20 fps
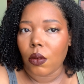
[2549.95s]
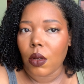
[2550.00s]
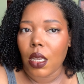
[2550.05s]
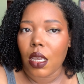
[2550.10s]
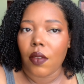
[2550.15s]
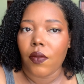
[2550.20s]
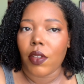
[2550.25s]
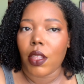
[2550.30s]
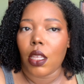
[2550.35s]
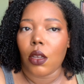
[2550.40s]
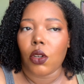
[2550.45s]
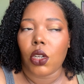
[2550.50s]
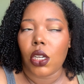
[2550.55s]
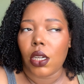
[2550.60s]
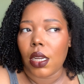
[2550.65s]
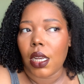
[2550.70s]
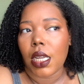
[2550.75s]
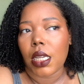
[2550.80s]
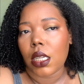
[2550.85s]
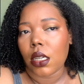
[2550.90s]
Even though
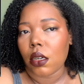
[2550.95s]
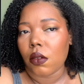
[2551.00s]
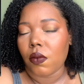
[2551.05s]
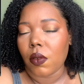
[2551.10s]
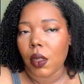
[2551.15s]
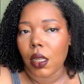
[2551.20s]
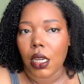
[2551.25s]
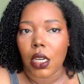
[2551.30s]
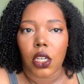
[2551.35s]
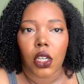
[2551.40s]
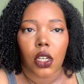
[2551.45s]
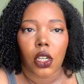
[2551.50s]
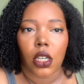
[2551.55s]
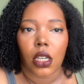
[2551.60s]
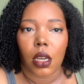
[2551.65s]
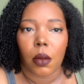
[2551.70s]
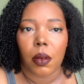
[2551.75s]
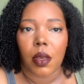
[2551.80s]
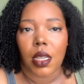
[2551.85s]
she is in a relationship,